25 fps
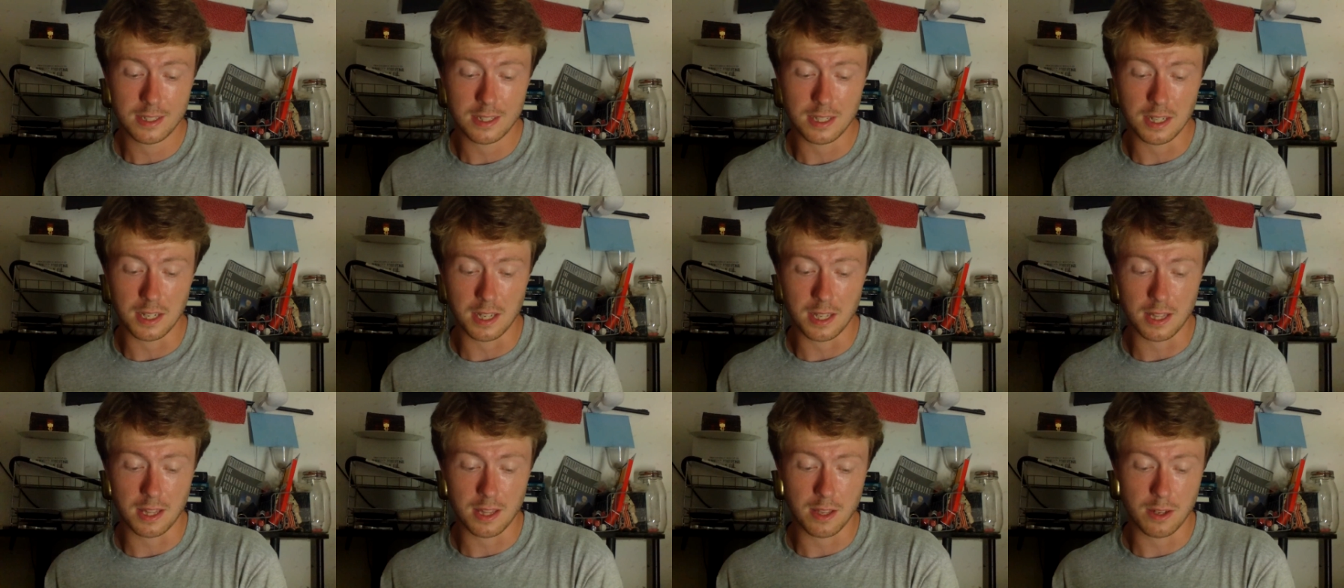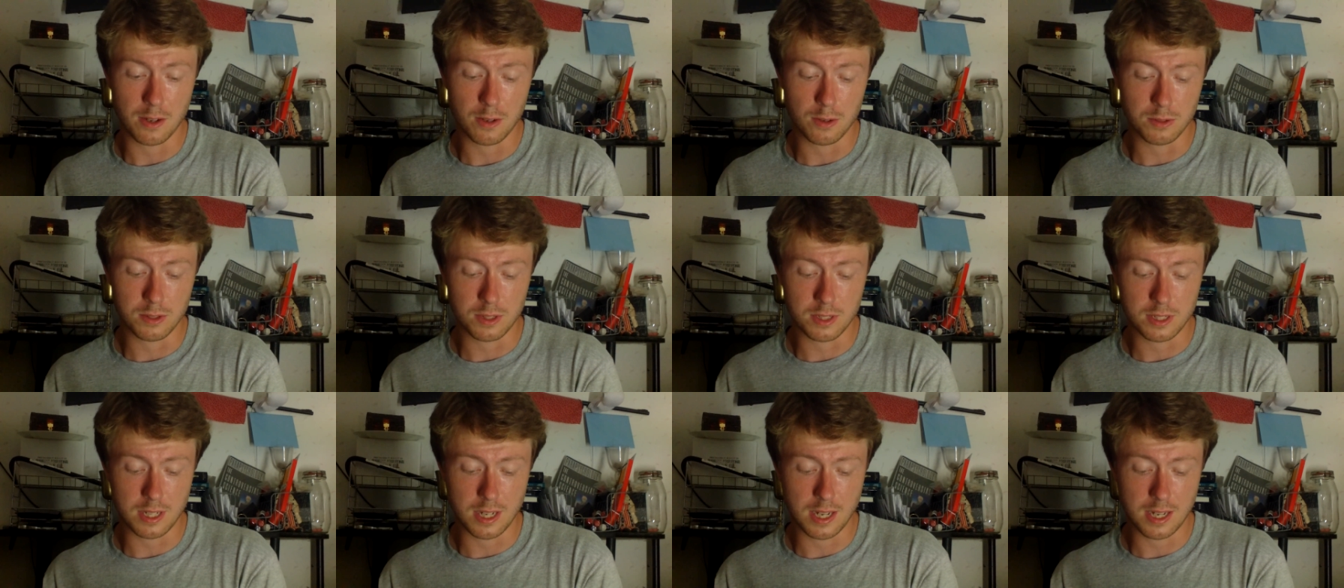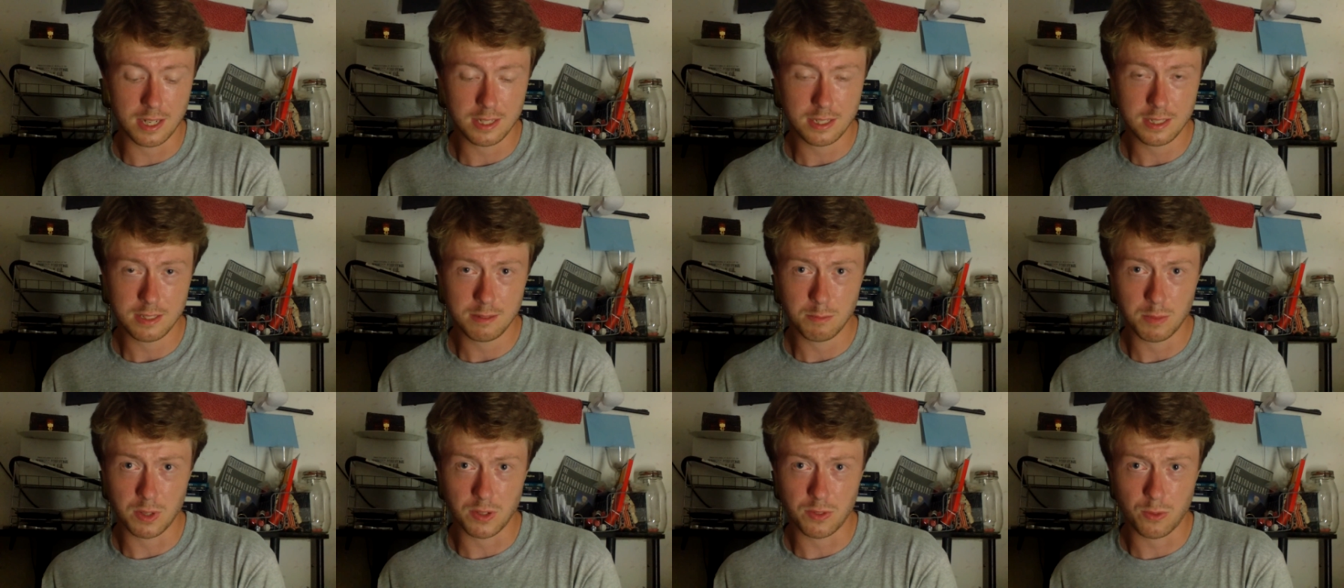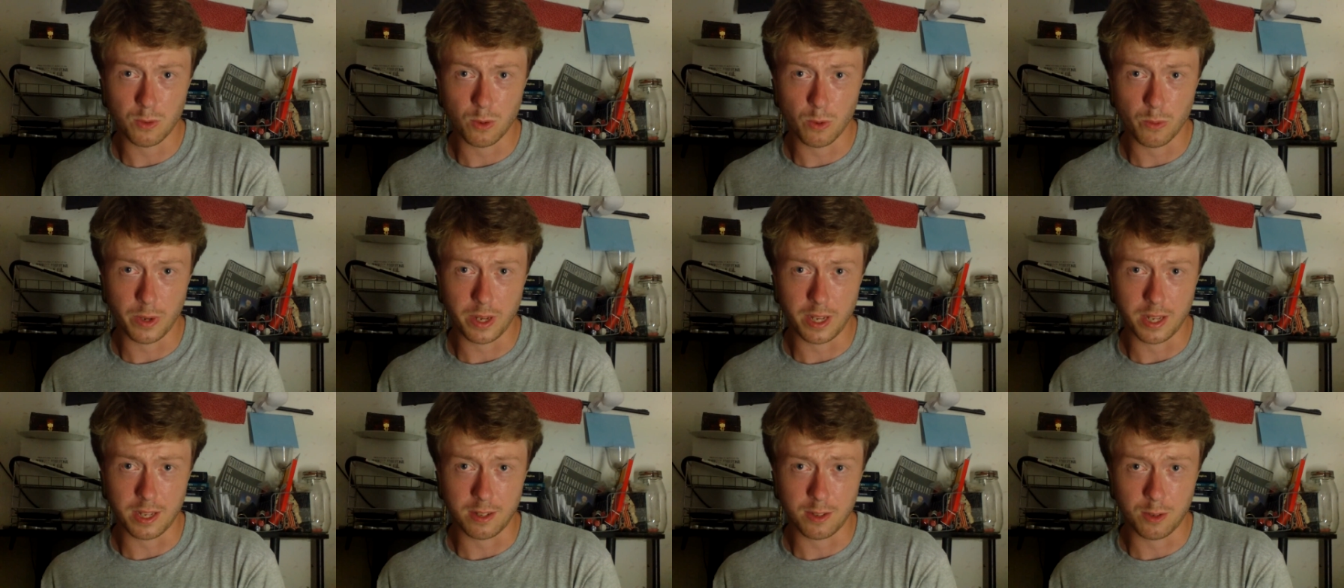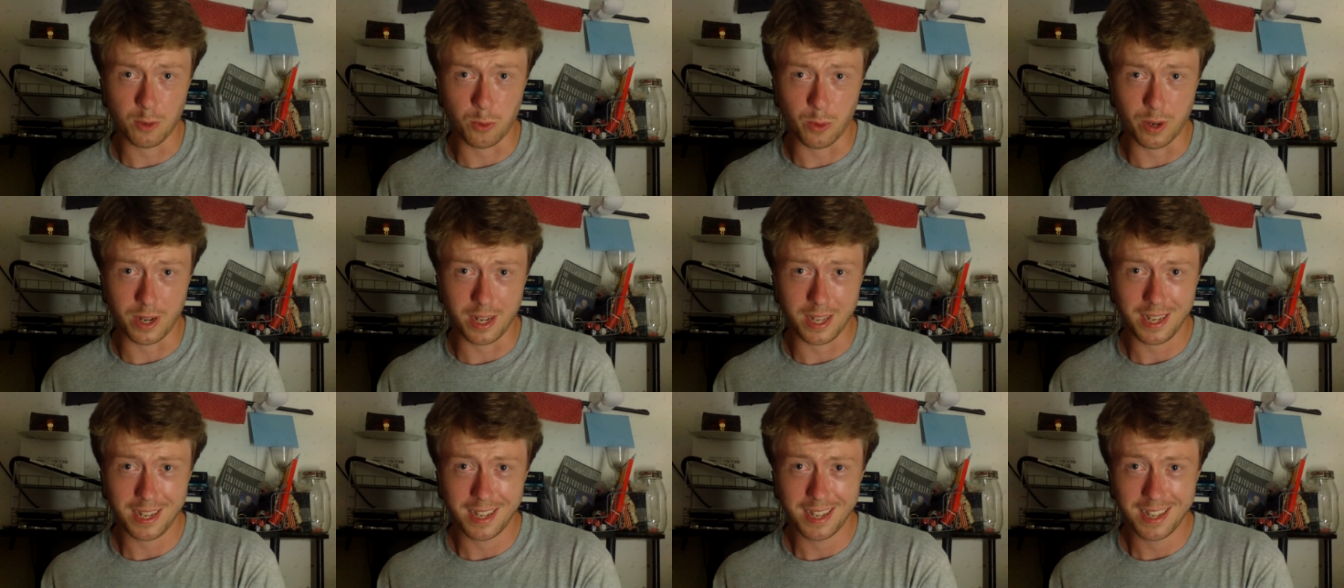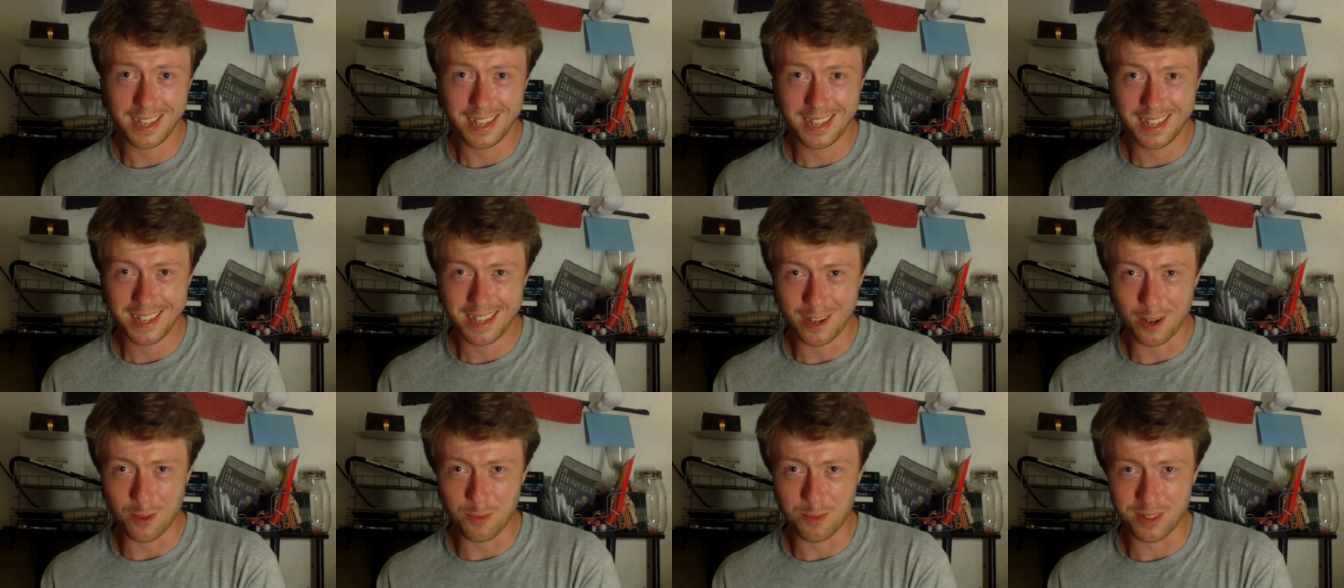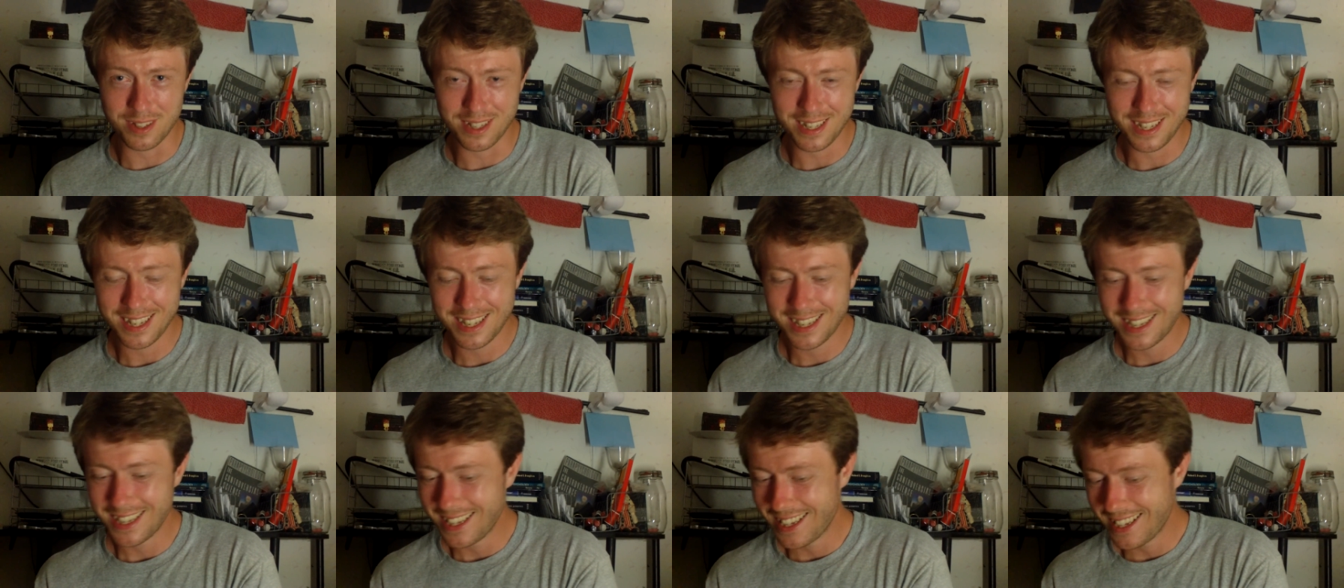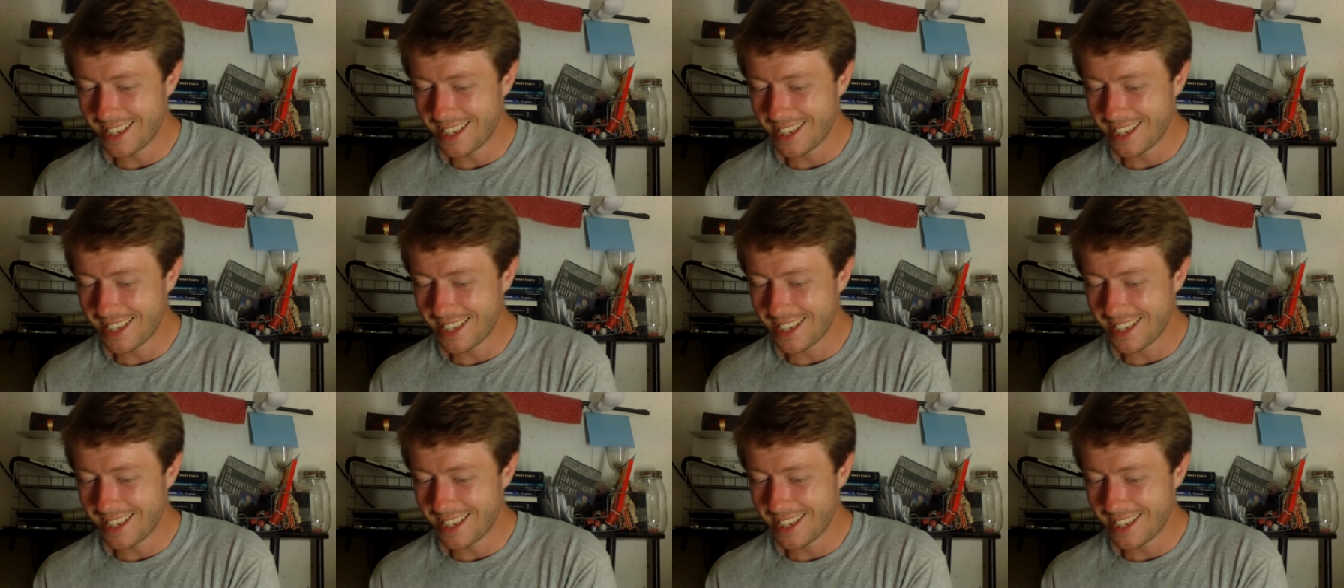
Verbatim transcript: to get those done before we hit twenty, hopefully.